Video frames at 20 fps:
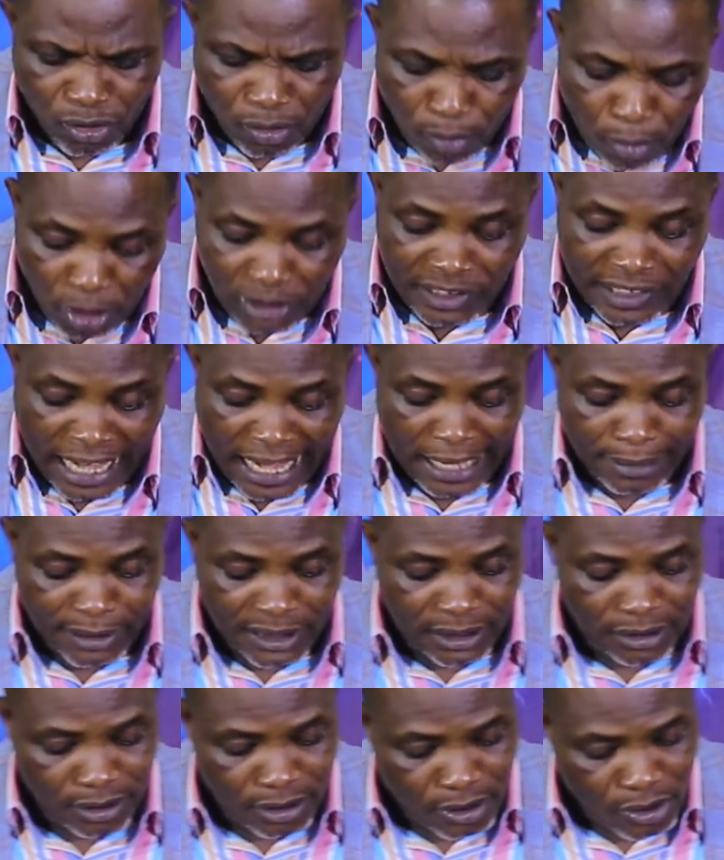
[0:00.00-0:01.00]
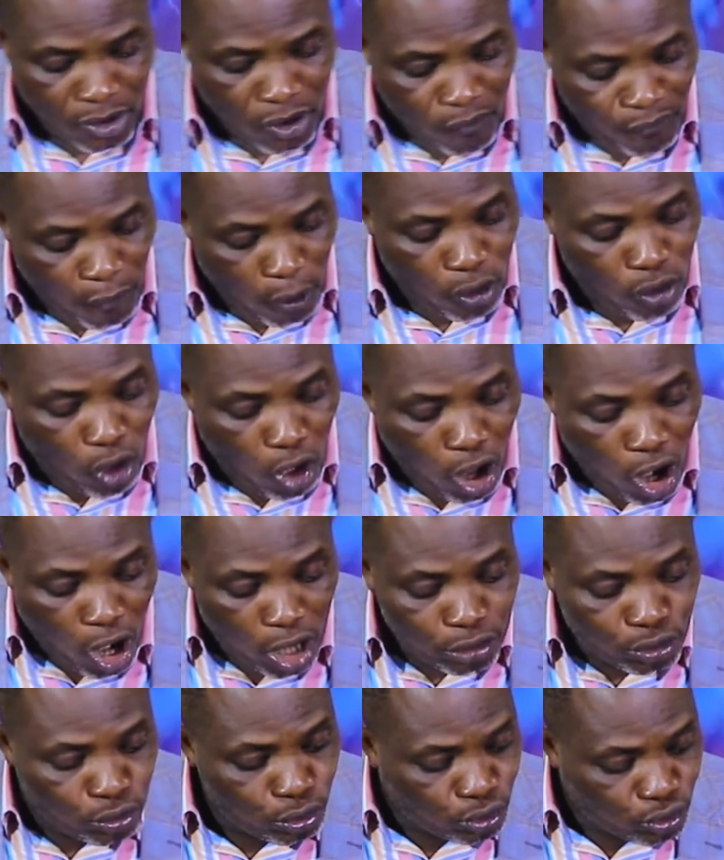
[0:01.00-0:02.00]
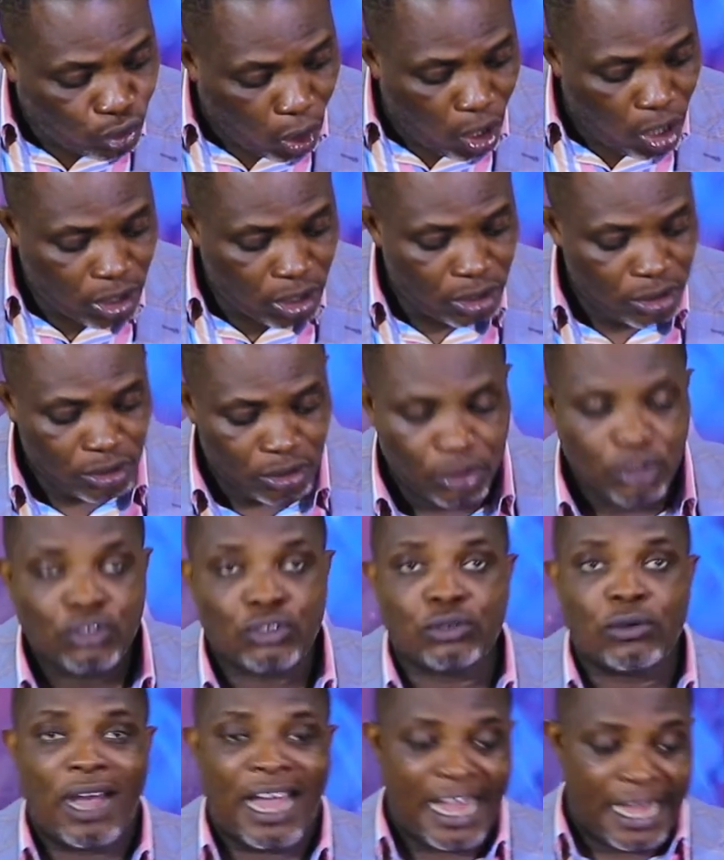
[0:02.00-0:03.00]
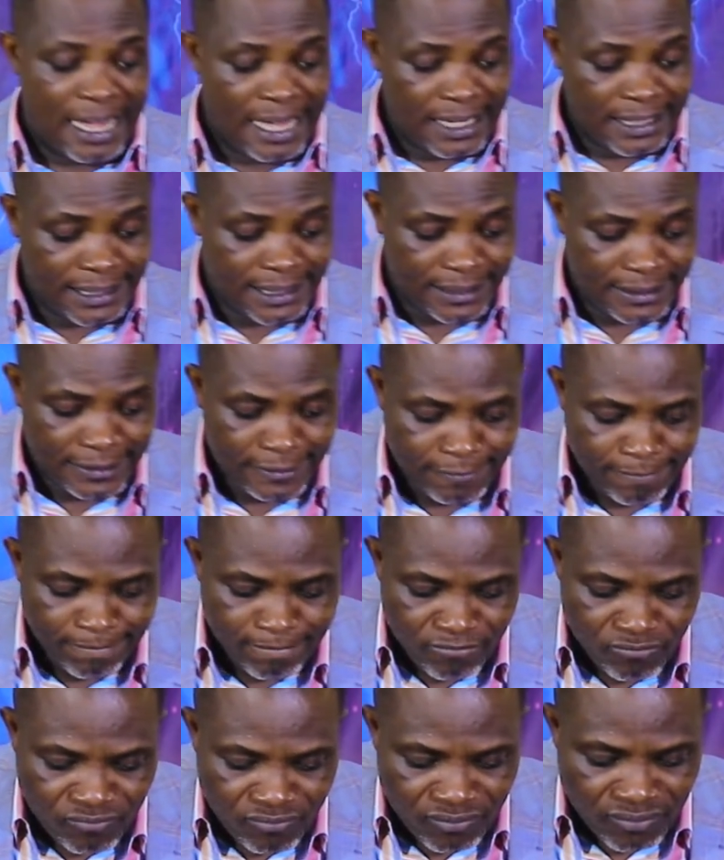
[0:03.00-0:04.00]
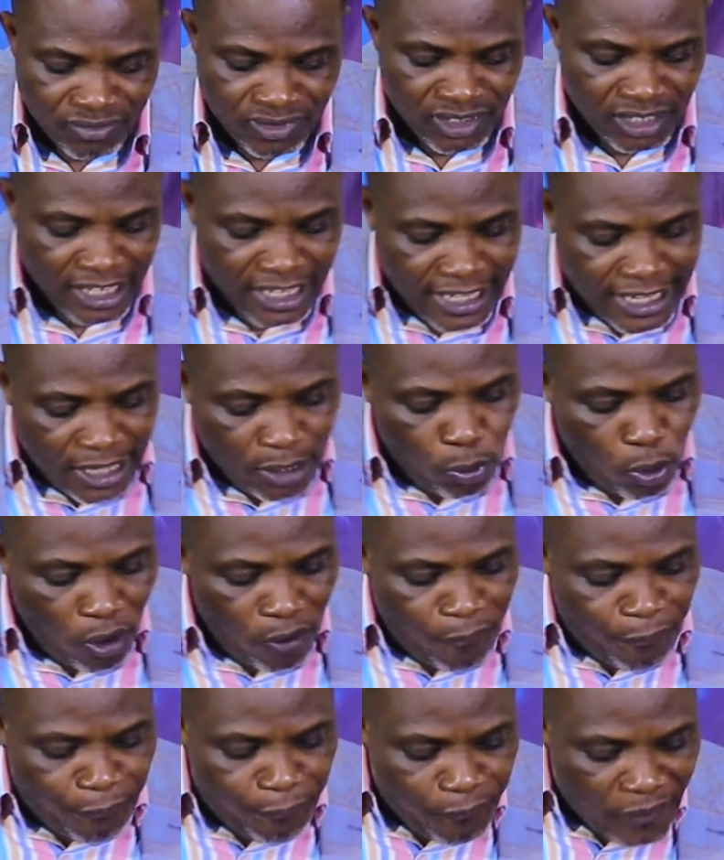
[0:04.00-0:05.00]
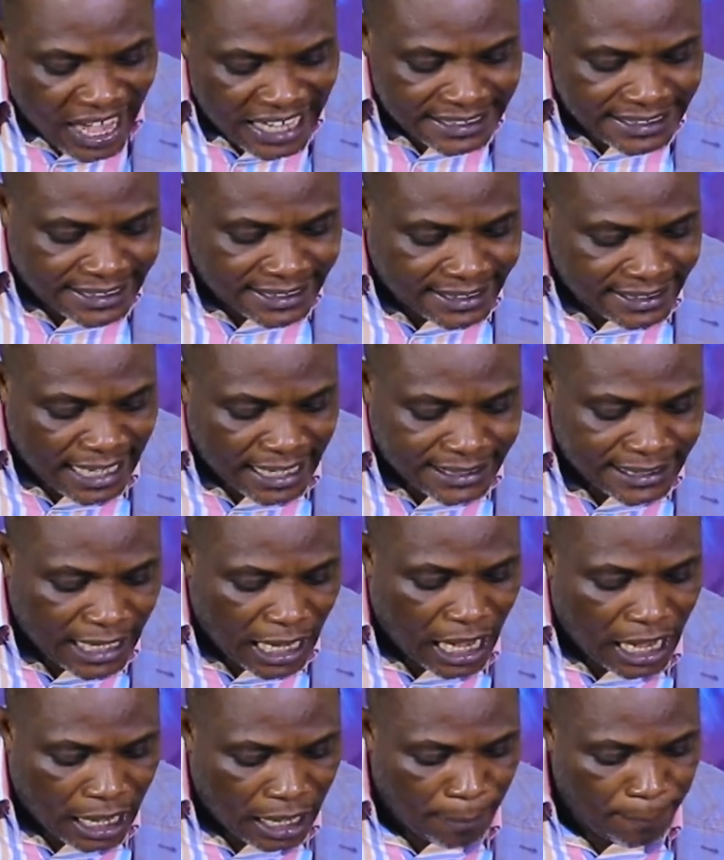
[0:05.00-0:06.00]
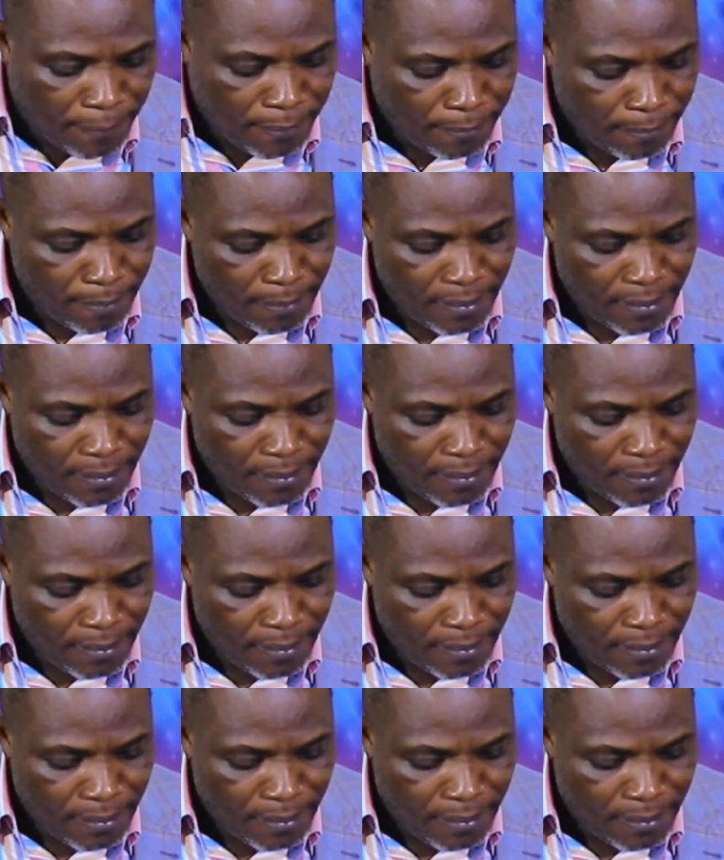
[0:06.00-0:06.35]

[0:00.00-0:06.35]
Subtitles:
Most times, for God to talk to us, he will first set up